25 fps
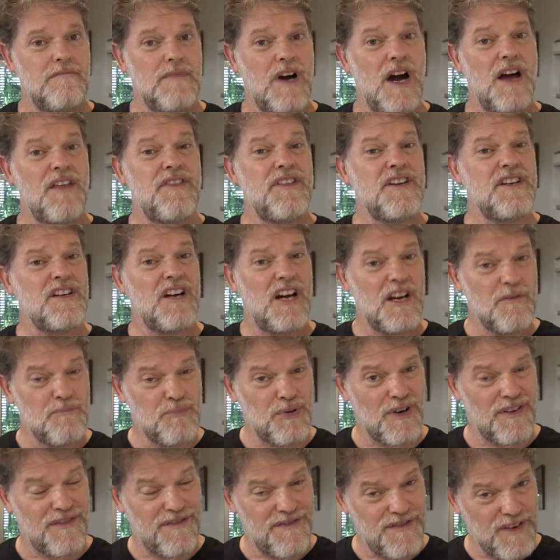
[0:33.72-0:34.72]
I think I'd
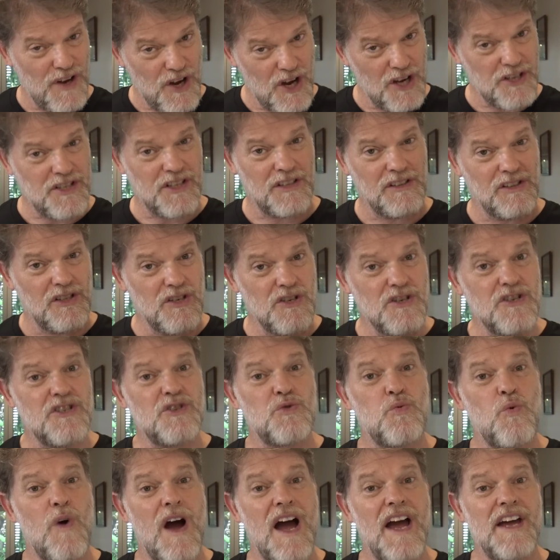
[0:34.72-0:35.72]
prefer to
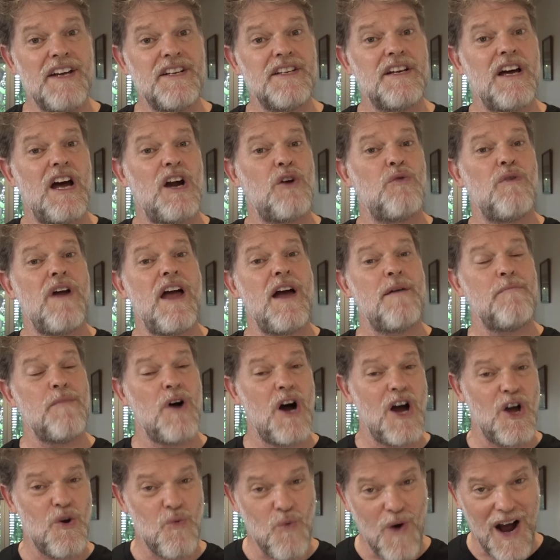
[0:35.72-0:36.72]
lose weight around
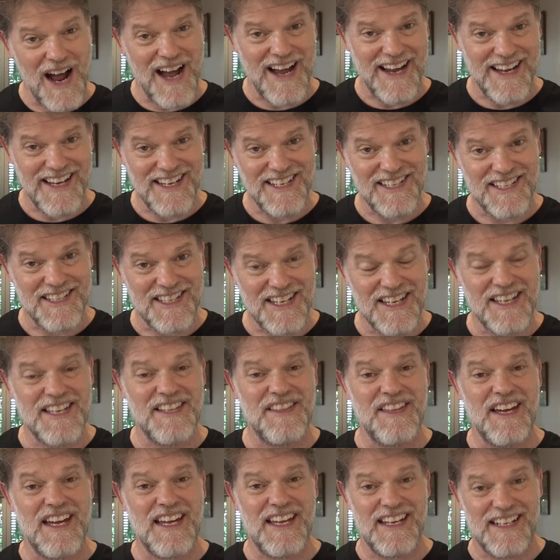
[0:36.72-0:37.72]
my waist
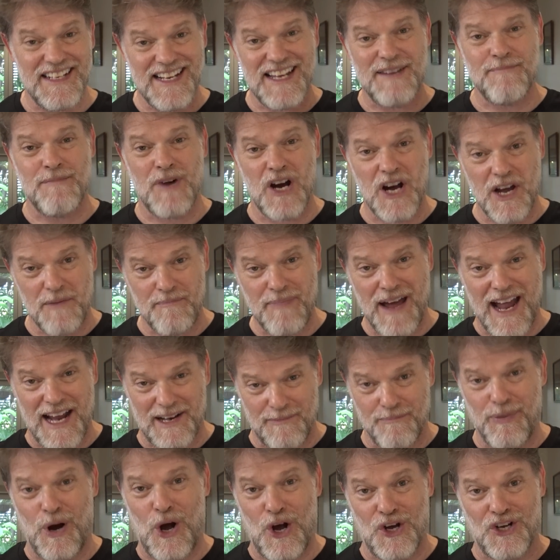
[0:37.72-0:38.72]
than in my
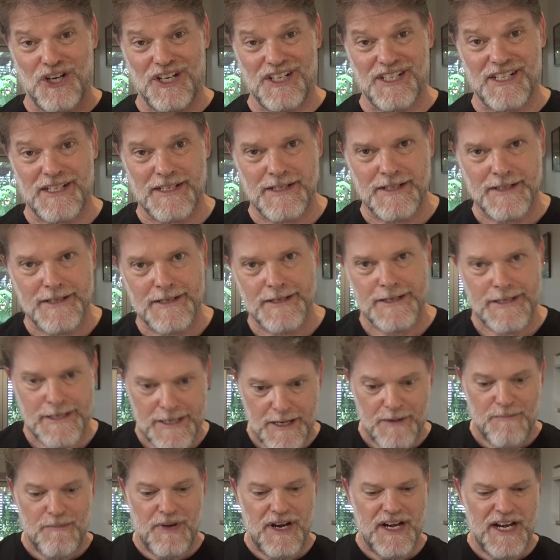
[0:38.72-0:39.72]
back pocket.
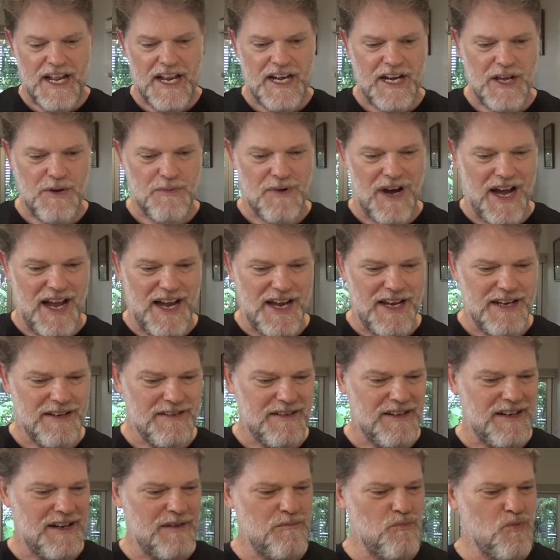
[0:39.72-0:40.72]
But anyway,
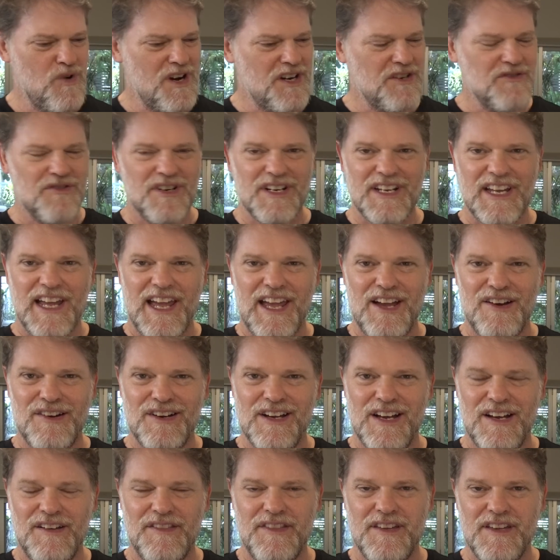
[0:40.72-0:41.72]
I'm wondering how
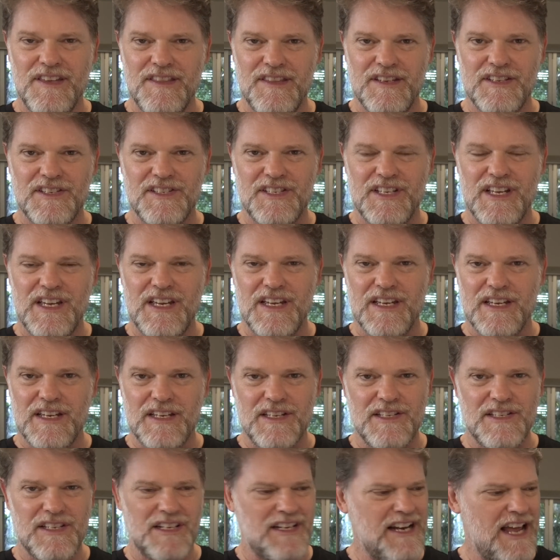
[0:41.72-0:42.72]
healthy this
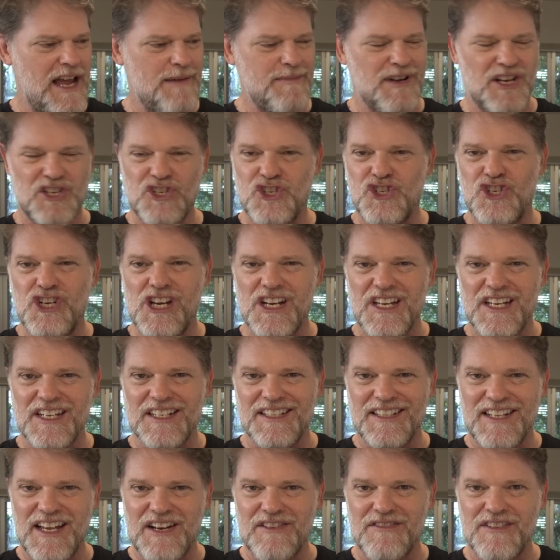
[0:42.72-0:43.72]
is and how much
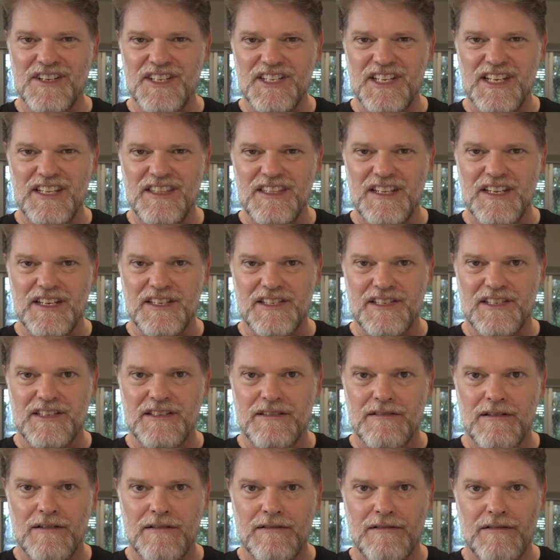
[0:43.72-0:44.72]
chicken there is in
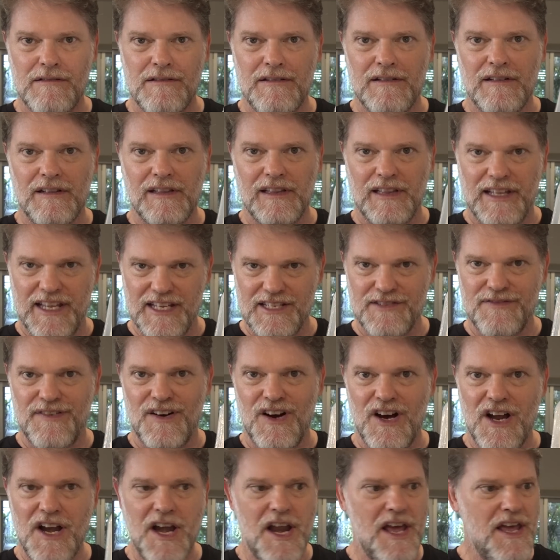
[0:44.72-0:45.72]
this. Let's
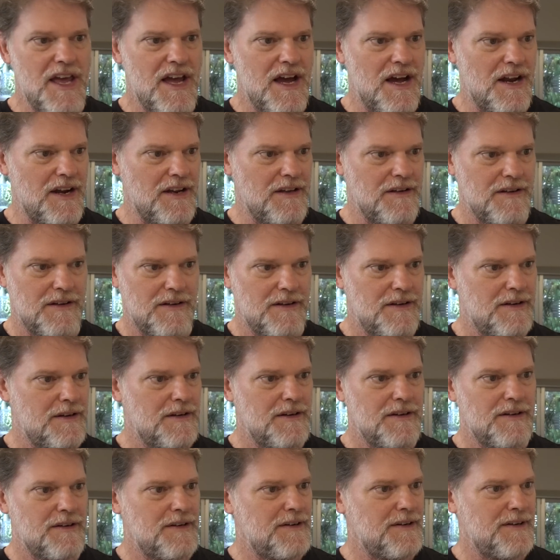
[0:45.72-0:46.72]
find out.
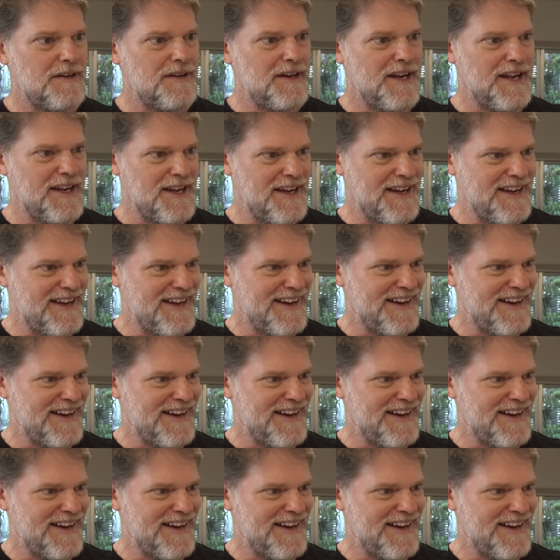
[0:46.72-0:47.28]
Yeah.